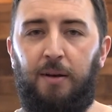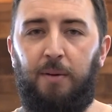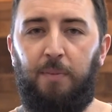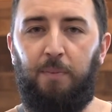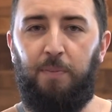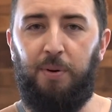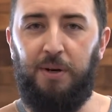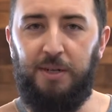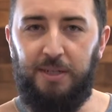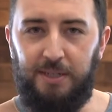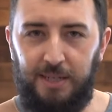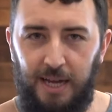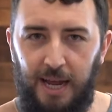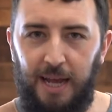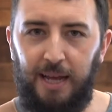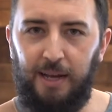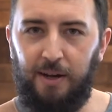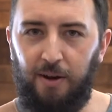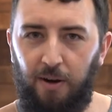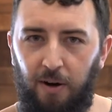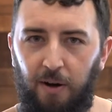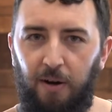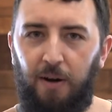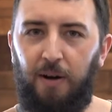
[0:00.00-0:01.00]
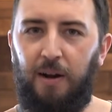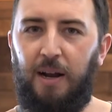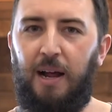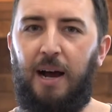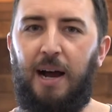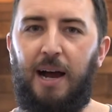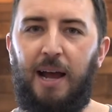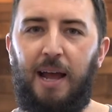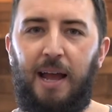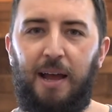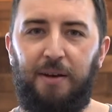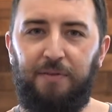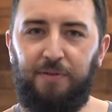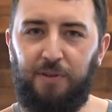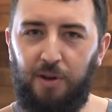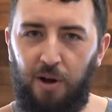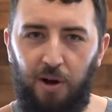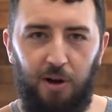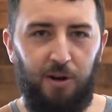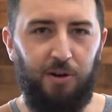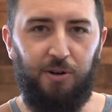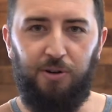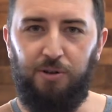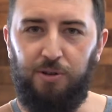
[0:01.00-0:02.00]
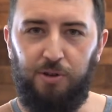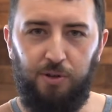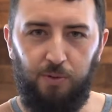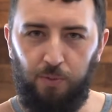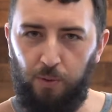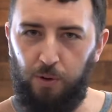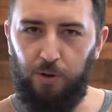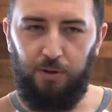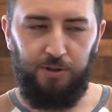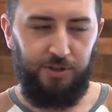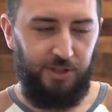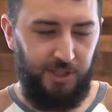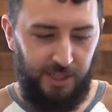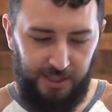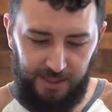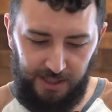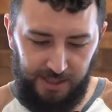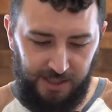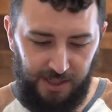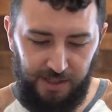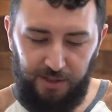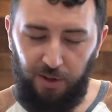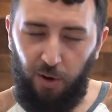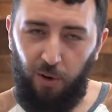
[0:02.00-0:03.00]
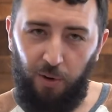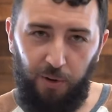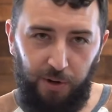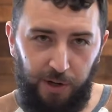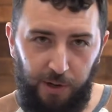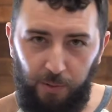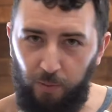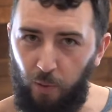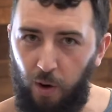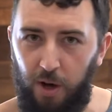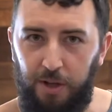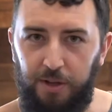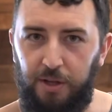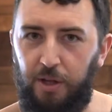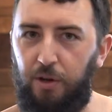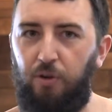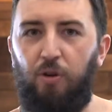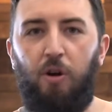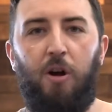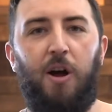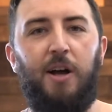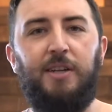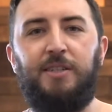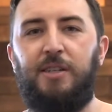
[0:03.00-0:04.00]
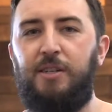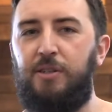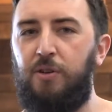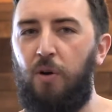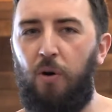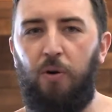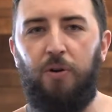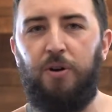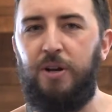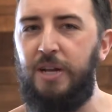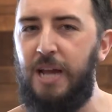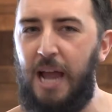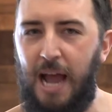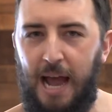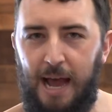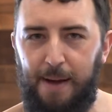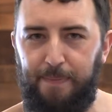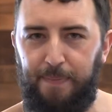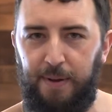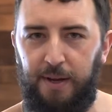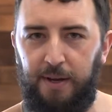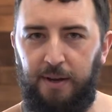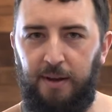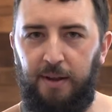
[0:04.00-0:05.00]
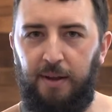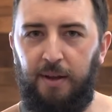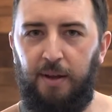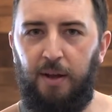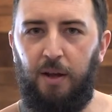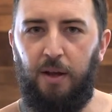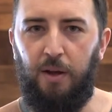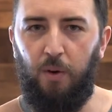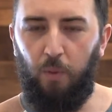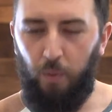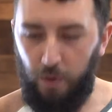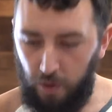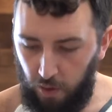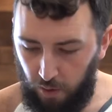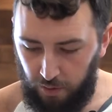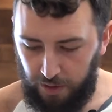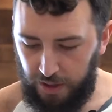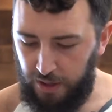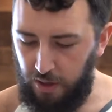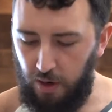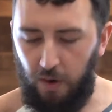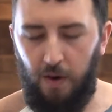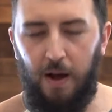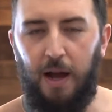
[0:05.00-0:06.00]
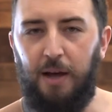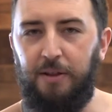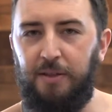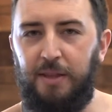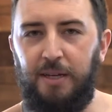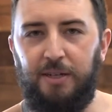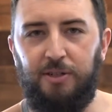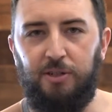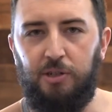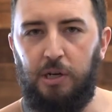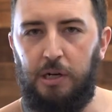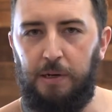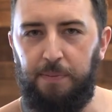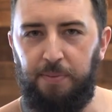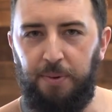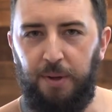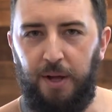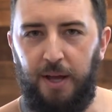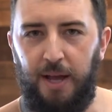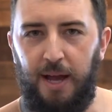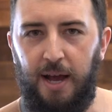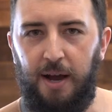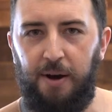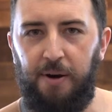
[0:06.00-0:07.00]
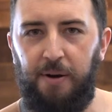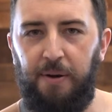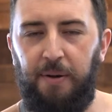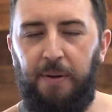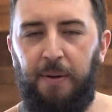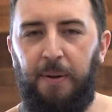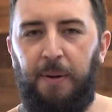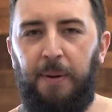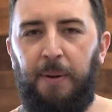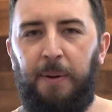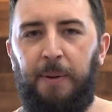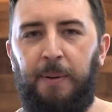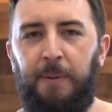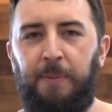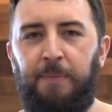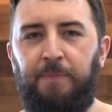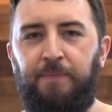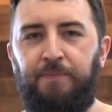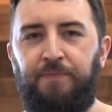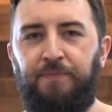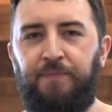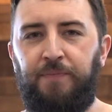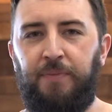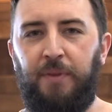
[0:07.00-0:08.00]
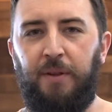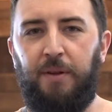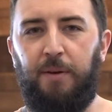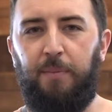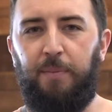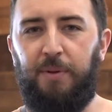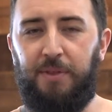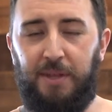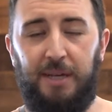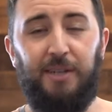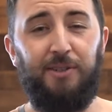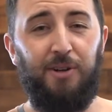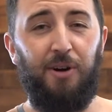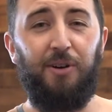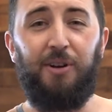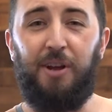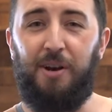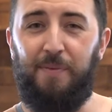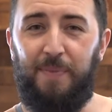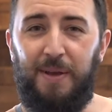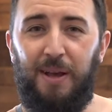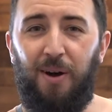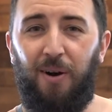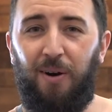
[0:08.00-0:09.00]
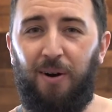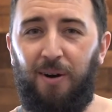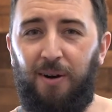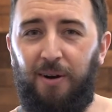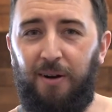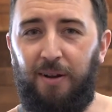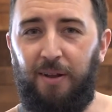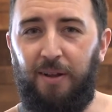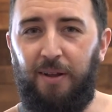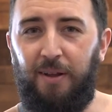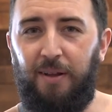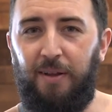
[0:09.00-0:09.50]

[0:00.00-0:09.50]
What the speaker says: But take heart, I have conquered the world. Jesus has already won. The cross has already happened. We already know how things are going to play out. But things are going to be hard.